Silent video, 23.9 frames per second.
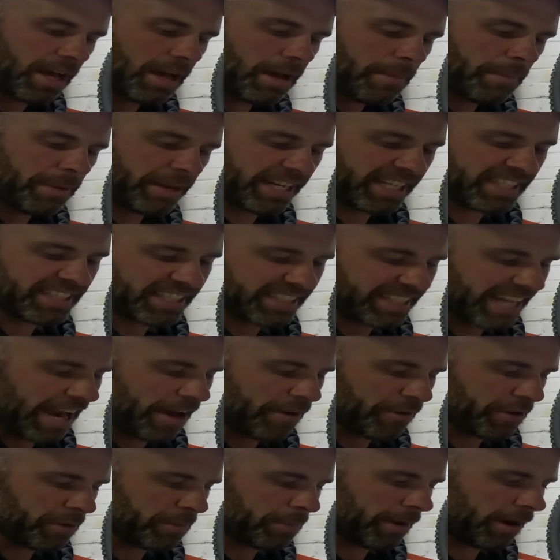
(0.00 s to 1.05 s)
but it's a
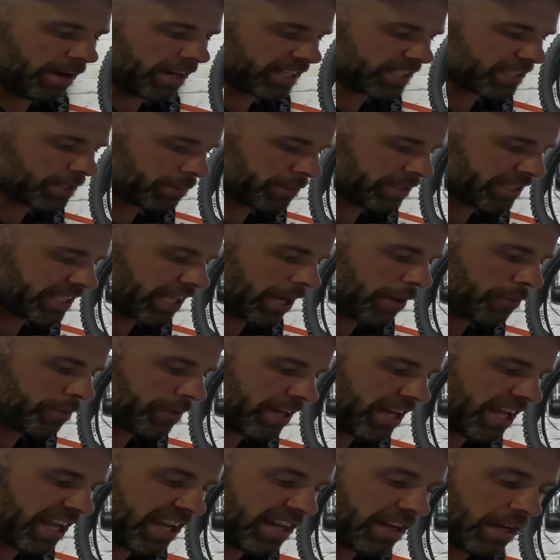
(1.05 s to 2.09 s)
downhill bike, so we don't
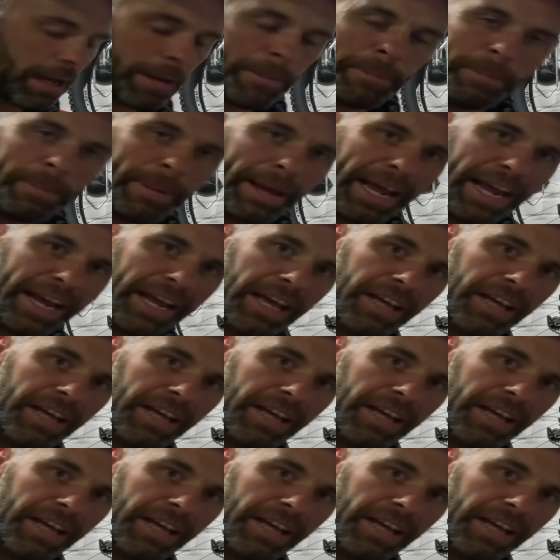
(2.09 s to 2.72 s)
need a big